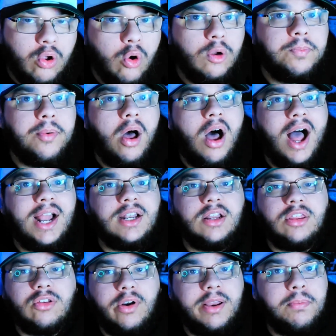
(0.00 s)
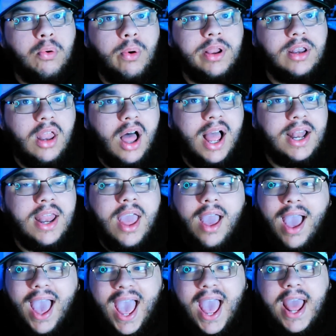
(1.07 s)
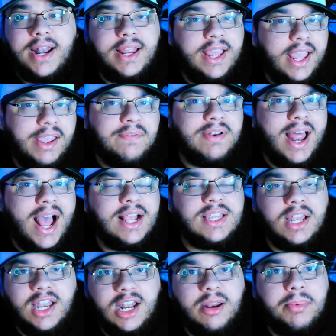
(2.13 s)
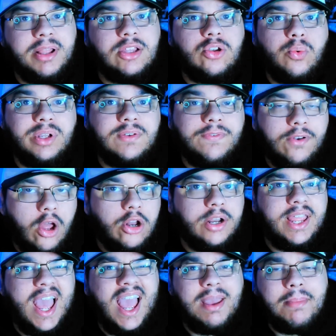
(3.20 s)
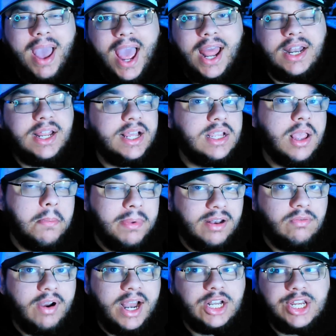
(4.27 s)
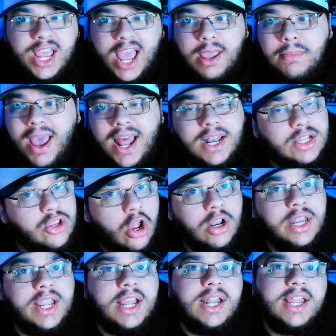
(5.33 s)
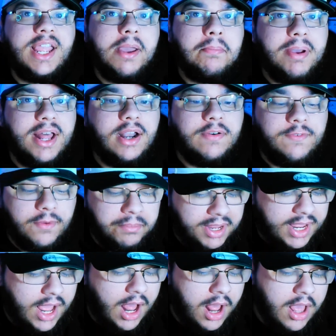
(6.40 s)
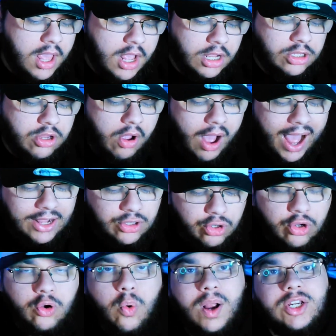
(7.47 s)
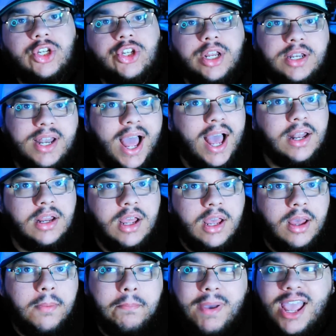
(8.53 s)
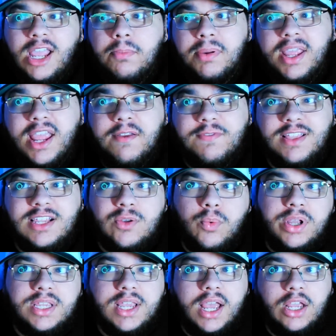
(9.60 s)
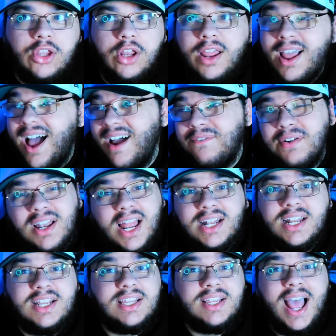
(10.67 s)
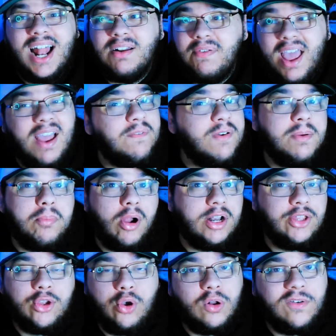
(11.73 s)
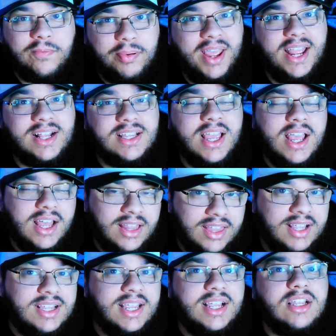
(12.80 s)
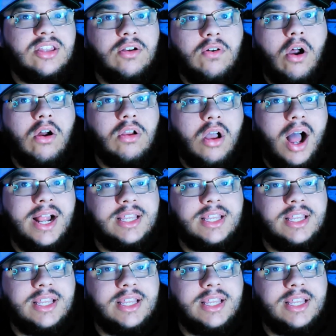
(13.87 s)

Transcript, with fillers: good behind the three-point line, and he even has a little bit to his floater game and his mid-range game, and it's only going to get better from here. So I do question that maybe if this was, I feel like this, out of everybody you could have picked, this is the wrong guy